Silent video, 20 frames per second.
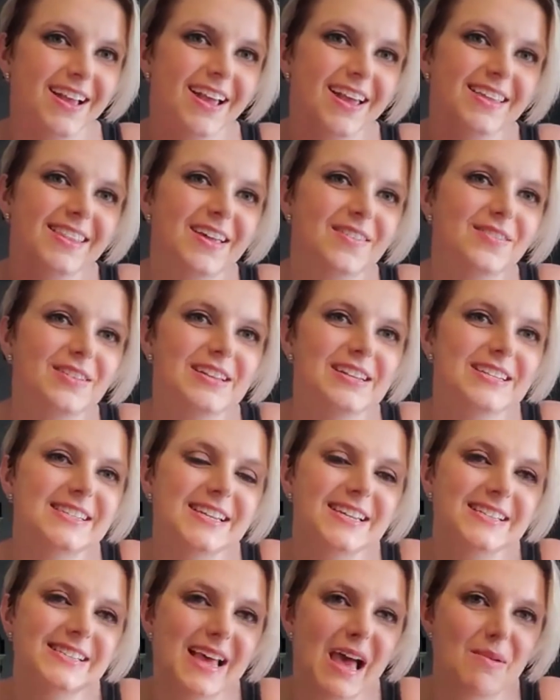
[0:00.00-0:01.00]
Hey
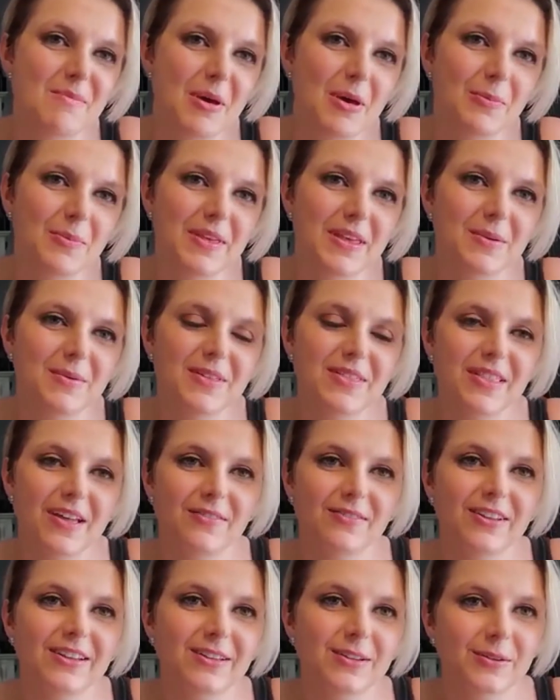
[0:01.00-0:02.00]
lovelies, it's MLP with
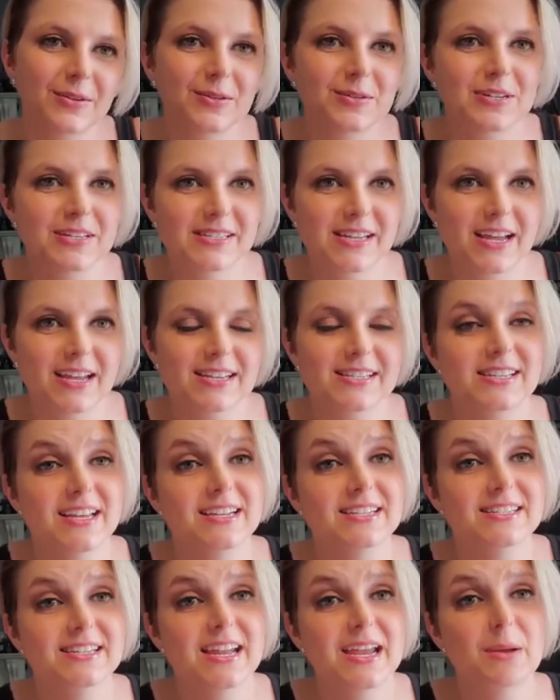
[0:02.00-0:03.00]
Lovely Lulu Designs,
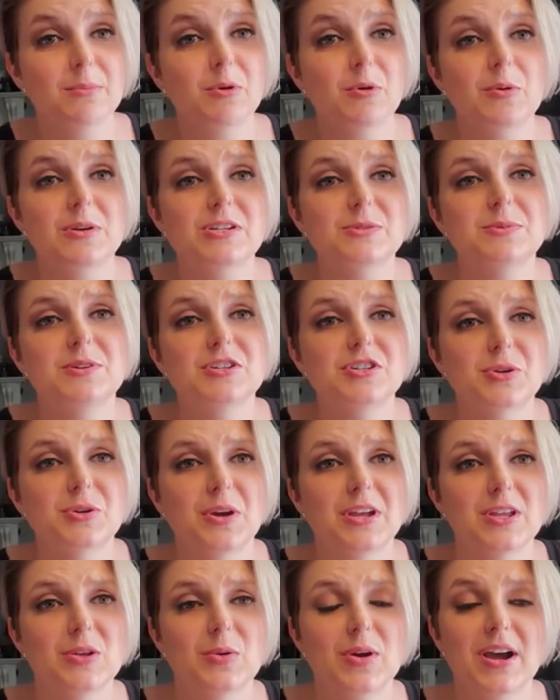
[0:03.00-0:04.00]
and today I'm going to be
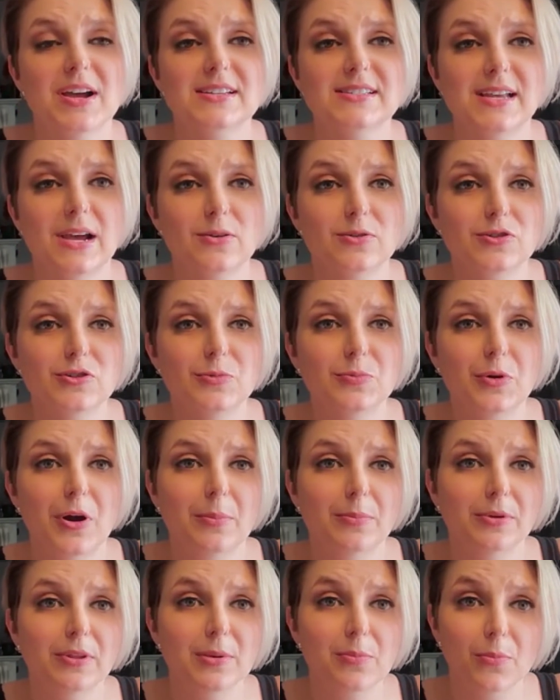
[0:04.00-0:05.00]
showing you guys how to
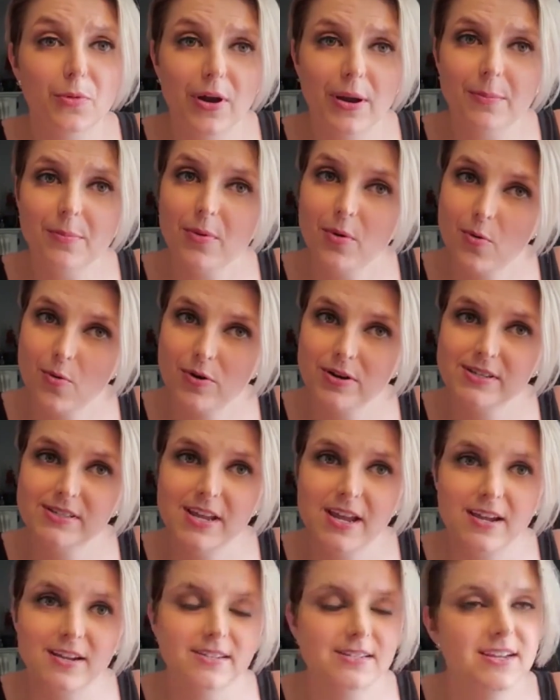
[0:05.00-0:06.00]
properly prep or
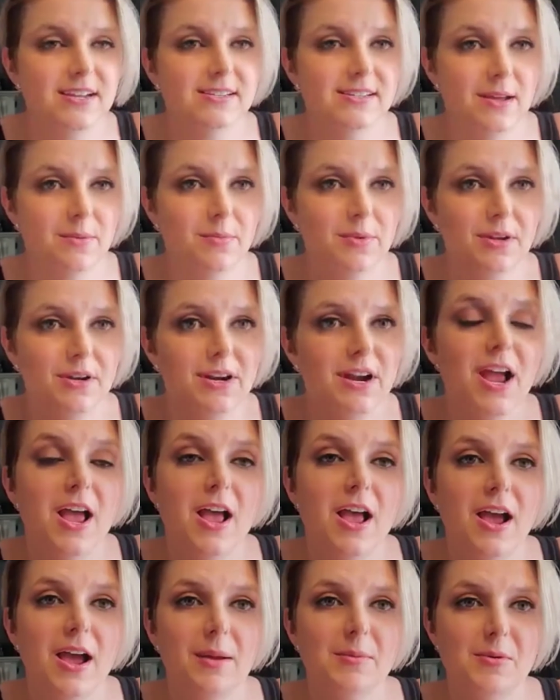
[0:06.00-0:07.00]
sand a tumbler.
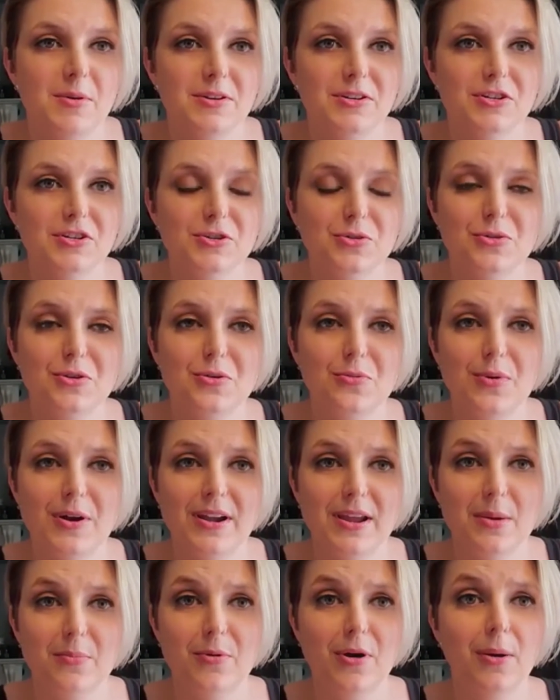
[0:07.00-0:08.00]
I'm going to show you
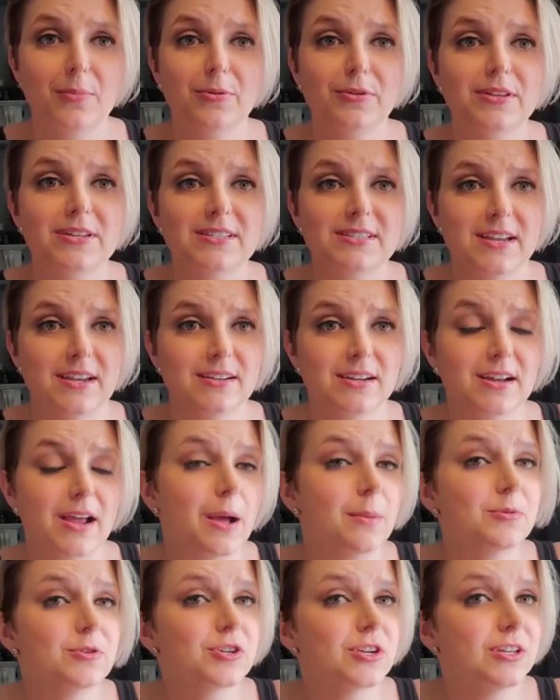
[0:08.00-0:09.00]
what a properly sanded
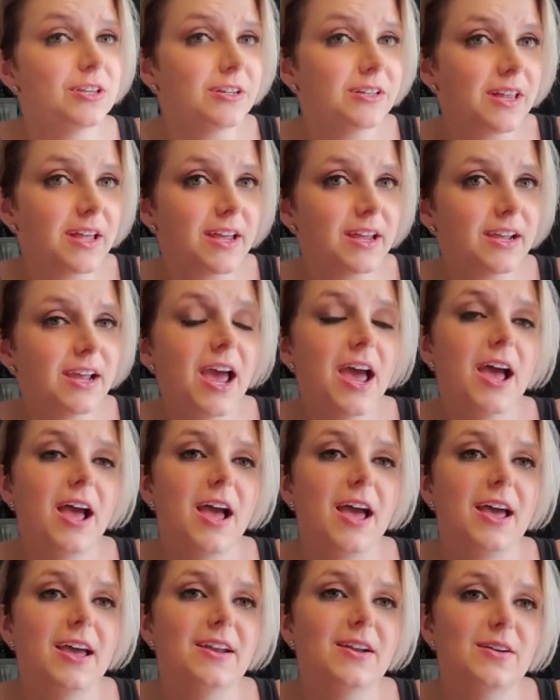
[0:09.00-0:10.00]
cup should look like
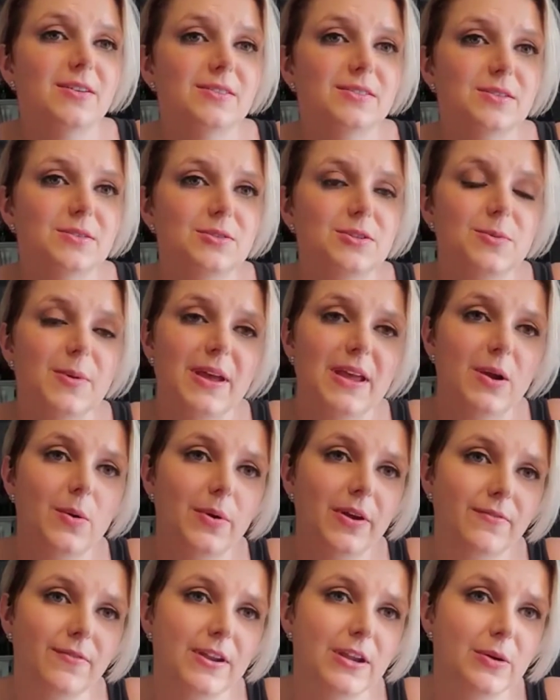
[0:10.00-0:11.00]
and also do a
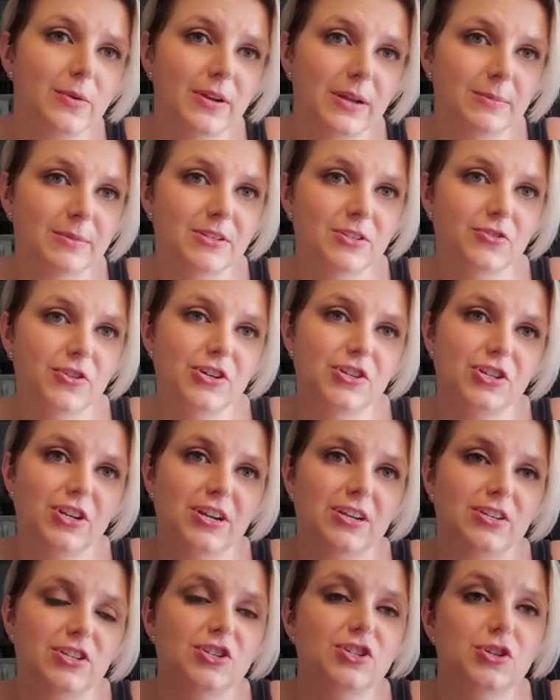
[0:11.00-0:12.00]
quick video
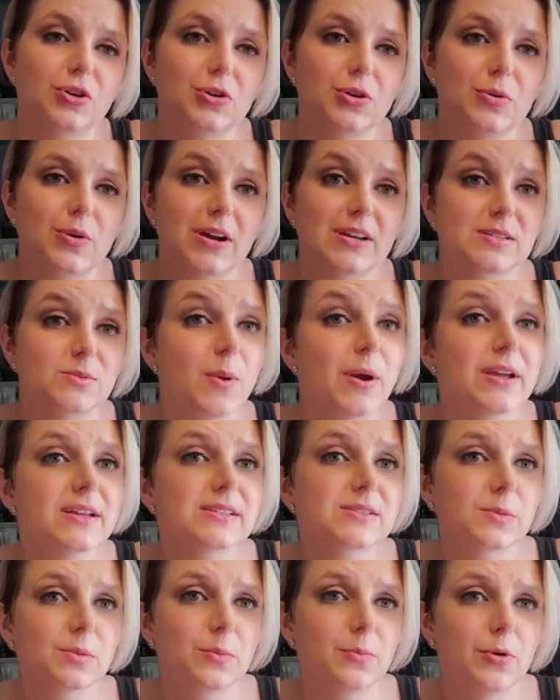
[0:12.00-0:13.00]
demonstration to show you guys why
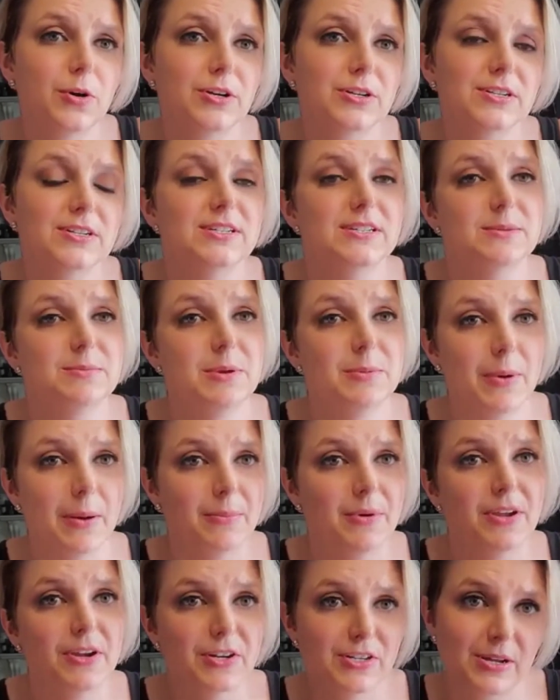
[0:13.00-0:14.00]
it's so important to be
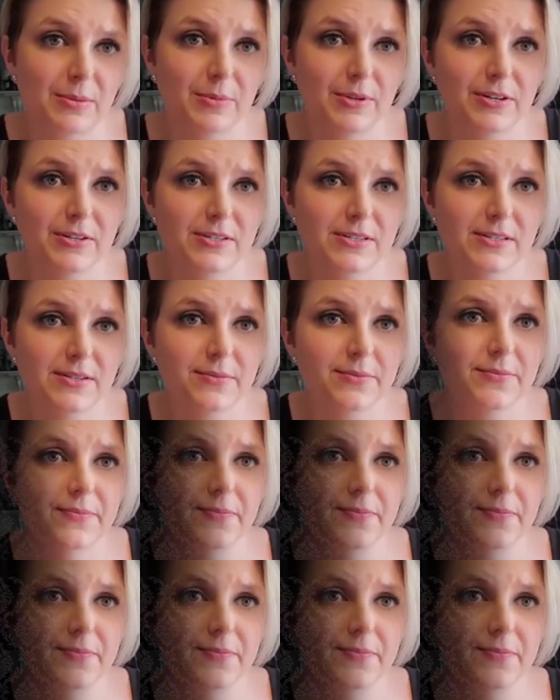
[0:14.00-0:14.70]
prepping your tumblers.